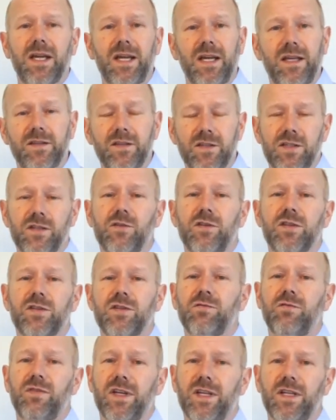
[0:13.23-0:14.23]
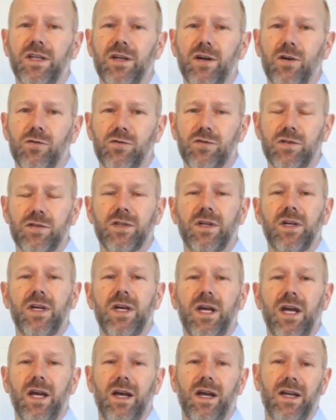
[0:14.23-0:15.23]
in the series of videos
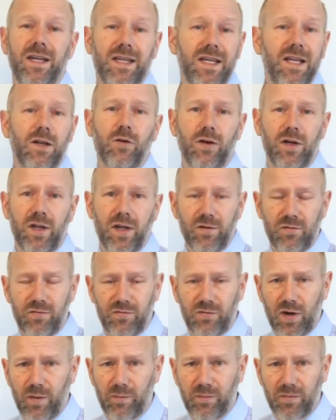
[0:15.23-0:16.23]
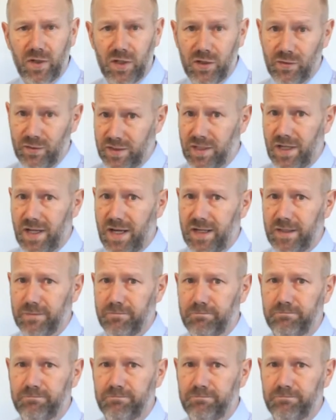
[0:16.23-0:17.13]
e-learning from Q-Interline.